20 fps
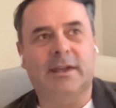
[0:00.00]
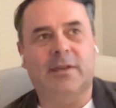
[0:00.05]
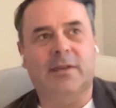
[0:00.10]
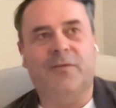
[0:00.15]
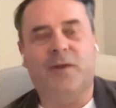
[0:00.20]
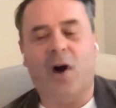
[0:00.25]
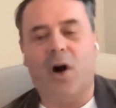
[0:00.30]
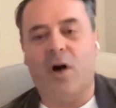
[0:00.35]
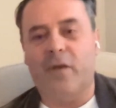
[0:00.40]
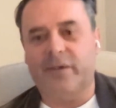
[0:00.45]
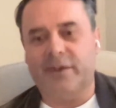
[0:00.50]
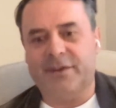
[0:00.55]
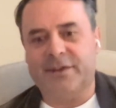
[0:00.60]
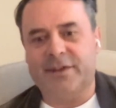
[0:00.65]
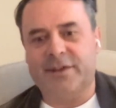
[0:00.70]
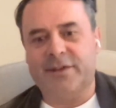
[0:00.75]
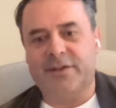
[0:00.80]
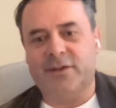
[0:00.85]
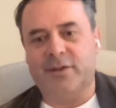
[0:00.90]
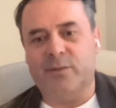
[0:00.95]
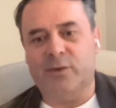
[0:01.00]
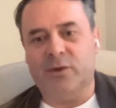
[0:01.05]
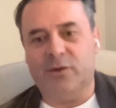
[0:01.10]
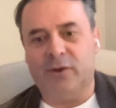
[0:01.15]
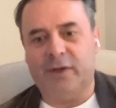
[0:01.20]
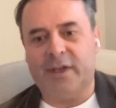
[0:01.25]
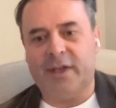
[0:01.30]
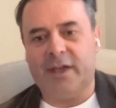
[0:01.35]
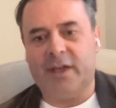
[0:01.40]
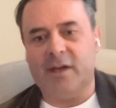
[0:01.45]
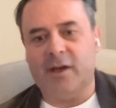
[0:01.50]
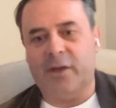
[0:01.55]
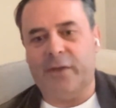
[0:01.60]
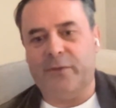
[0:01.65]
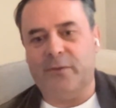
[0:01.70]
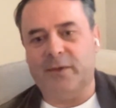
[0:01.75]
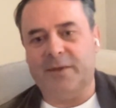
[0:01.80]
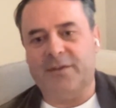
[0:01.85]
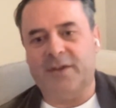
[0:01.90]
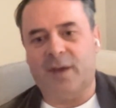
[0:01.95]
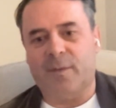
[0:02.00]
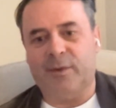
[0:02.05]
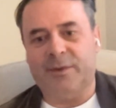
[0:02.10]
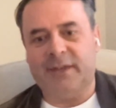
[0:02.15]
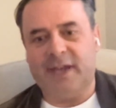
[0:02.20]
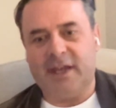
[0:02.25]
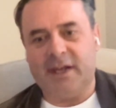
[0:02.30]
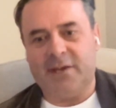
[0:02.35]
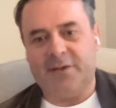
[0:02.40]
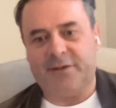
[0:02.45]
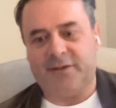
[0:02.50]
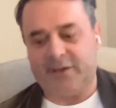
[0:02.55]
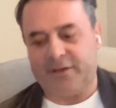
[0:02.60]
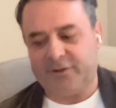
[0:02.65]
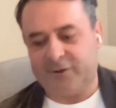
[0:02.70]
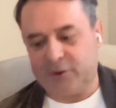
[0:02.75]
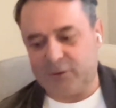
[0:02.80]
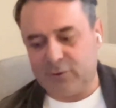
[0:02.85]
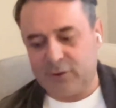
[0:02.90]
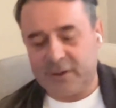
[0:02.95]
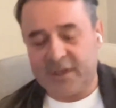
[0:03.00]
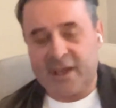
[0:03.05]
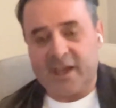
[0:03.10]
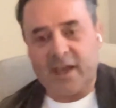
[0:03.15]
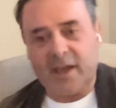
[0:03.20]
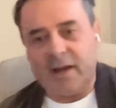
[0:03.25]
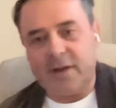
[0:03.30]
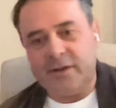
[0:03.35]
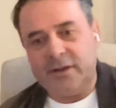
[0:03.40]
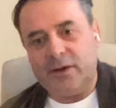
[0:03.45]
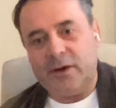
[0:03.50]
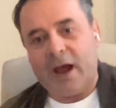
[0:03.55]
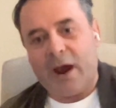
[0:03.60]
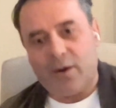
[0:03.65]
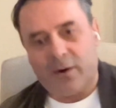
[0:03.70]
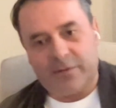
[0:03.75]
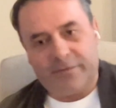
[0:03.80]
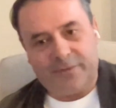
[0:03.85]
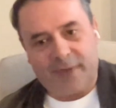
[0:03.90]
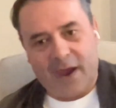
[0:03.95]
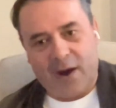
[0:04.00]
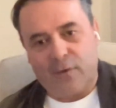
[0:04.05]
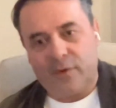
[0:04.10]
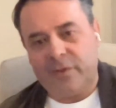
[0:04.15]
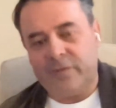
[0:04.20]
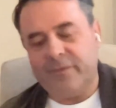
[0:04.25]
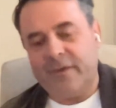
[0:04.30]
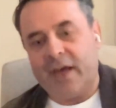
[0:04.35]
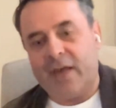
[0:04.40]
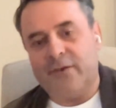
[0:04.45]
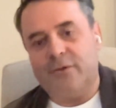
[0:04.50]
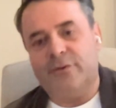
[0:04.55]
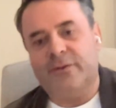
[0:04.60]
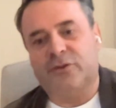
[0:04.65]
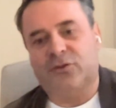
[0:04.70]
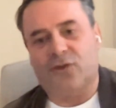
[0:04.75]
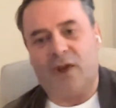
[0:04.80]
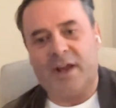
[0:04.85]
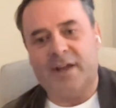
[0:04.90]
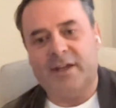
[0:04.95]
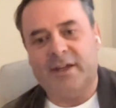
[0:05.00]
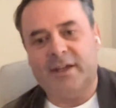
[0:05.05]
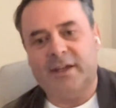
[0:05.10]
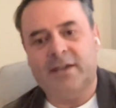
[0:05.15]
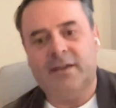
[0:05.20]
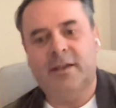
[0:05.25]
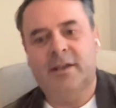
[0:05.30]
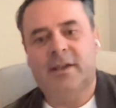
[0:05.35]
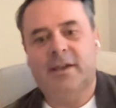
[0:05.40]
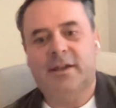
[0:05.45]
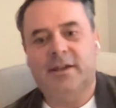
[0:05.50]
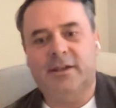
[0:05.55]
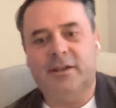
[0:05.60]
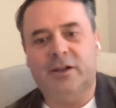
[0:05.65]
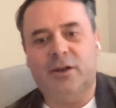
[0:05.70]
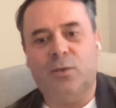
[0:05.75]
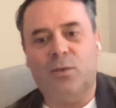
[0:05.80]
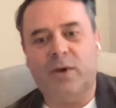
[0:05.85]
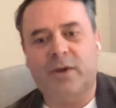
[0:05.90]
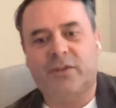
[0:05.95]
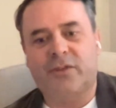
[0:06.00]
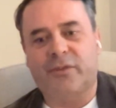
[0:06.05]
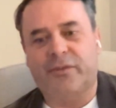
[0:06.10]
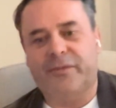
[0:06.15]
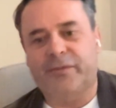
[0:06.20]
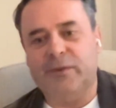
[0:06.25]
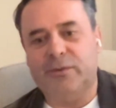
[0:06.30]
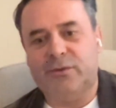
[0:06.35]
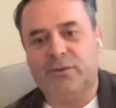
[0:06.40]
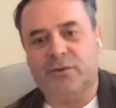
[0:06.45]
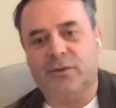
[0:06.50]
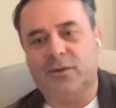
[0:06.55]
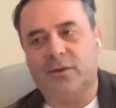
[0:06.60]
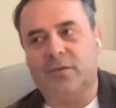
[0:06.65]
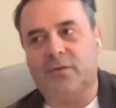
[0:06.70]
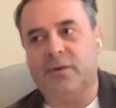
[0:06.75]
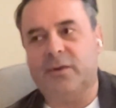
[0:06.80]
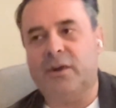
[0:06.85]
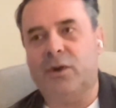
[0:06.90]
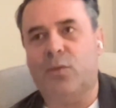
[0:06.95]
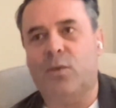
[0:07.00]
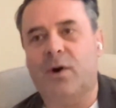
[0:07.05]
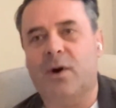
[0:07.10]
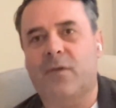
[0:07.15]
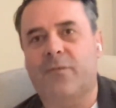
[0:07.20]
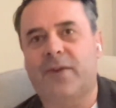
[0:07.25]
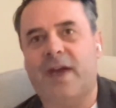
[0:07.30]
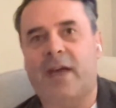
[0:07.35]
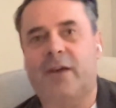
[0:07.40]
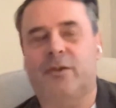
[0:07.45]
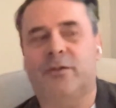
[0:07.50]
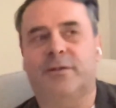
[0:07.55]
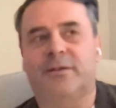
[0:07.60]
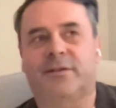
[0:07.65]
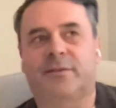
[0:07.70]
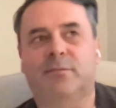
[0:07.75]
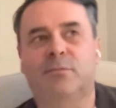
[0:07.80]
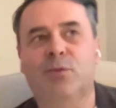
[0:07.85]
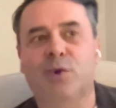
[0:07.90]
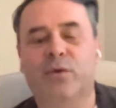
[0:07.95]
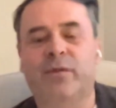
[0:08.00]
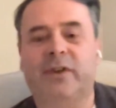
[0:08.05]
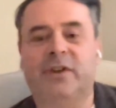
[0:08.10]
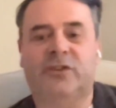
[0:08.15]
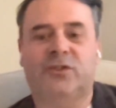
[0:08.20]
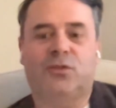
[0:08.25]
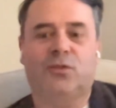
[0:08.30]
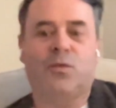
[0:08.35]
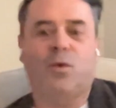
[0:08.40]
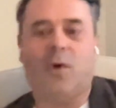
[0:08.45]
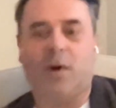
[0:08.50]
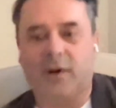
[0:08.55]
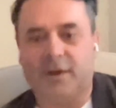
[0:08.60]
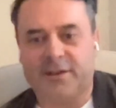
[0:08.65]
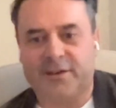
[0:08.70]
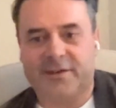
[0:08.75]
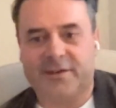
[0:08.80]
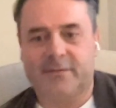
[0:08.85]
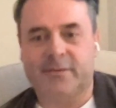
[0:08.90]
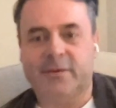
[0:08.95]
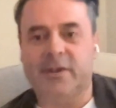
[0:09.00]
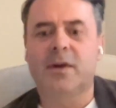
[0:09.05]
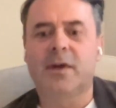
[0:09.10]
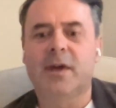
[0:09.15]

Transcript: evolve a system, you're looking at all three simultaneously. So you're looking at, how are the values trending? What's the future? Where are values moving towards?